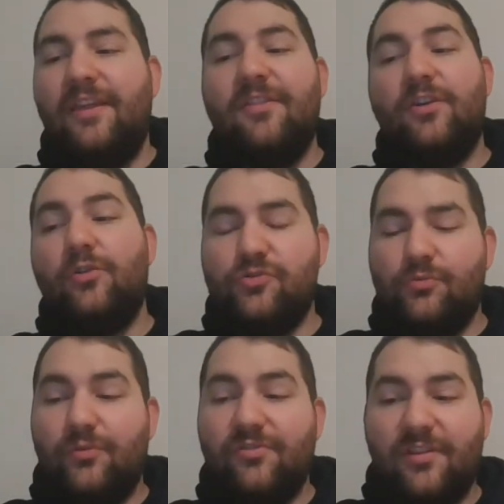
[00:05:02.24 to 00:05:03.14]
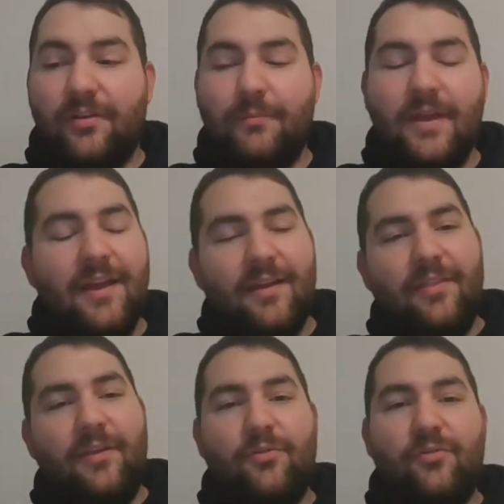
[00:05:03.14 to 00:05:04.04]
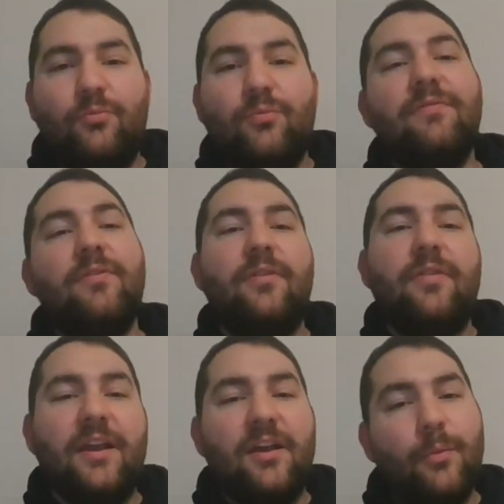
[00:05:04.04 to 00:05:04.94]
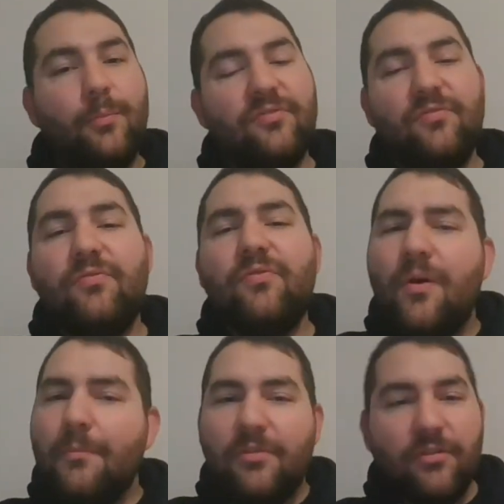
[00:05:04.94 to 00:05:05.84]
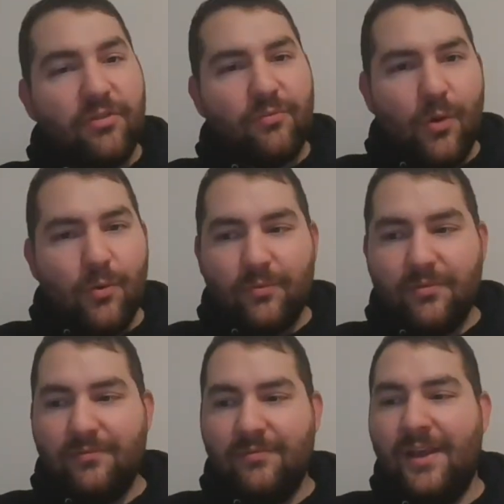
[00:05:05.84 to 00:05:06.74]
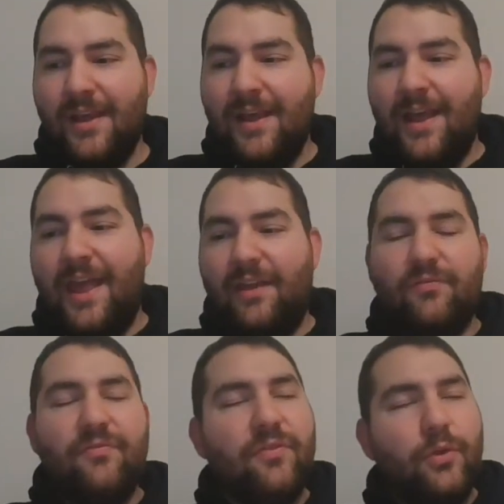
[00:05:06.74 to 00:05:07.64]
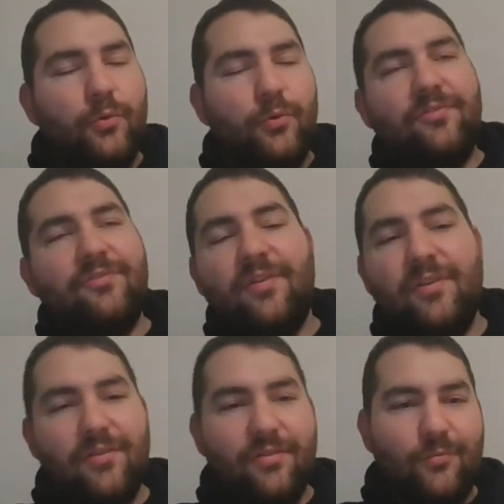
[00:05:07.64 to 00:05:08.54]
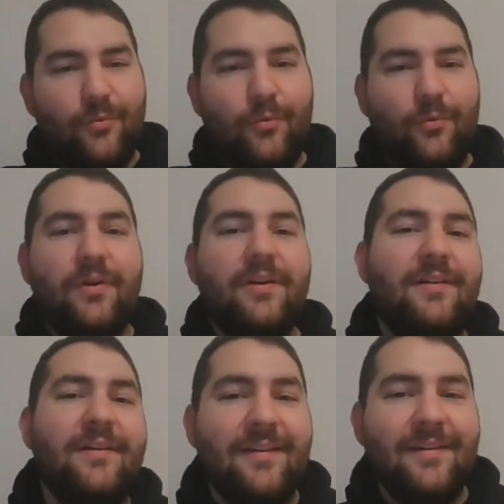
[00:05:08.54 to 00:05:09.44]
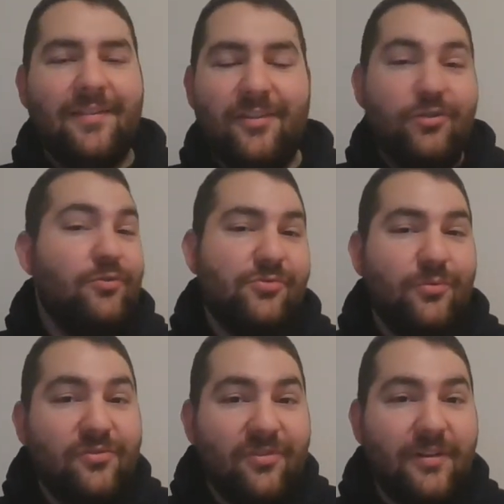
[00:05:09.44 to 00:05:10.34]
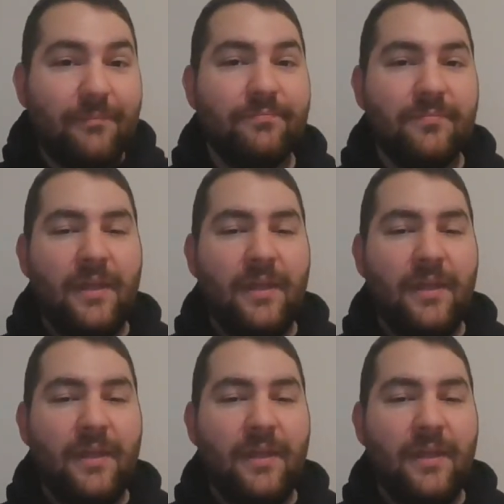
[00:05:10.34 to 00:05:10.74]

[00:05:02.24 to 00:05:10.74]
in the New Jerusalem, there is a river that comes from the throne and flows through the New Jerusalem.